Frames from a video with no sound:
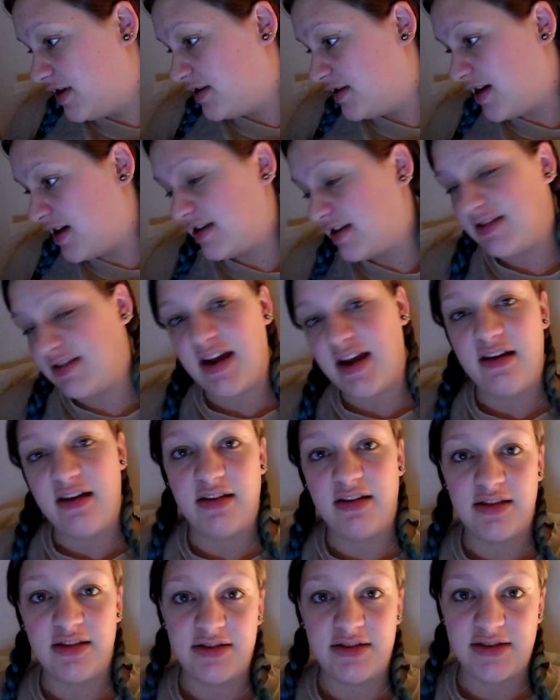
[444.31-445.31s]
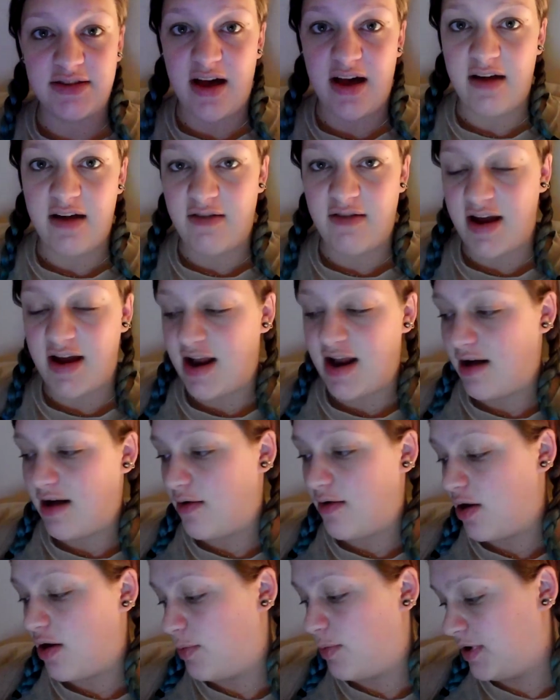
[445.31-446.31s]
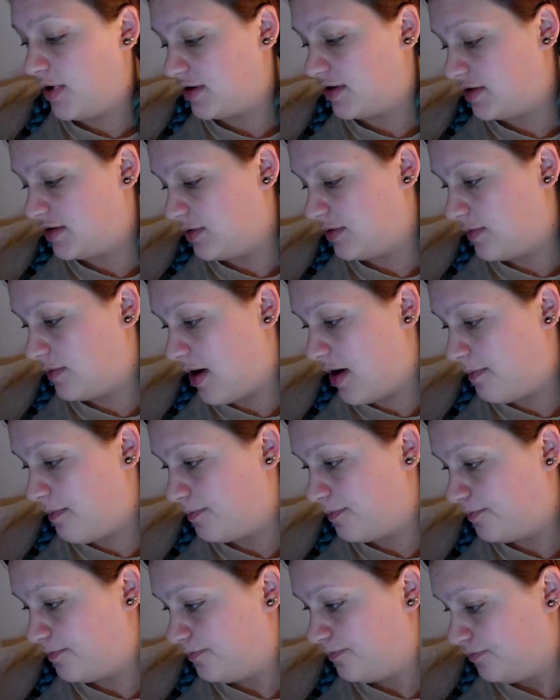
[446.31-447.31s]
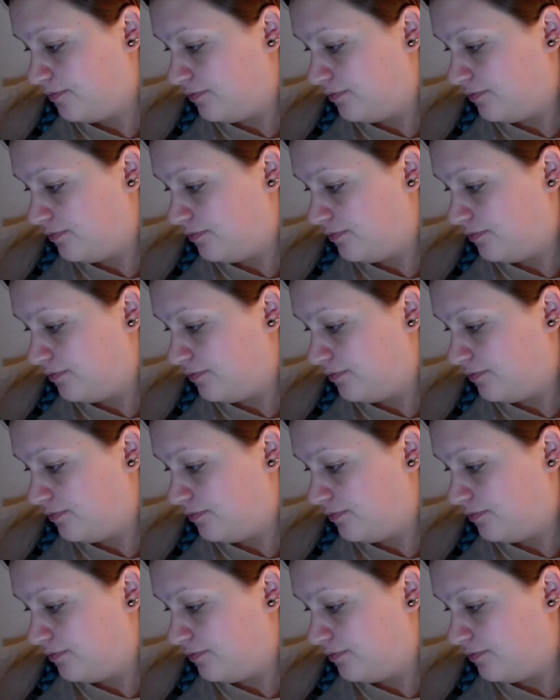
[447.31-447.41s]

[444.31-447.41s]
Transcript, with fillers: He's like staring at the sky right now, hoping to um,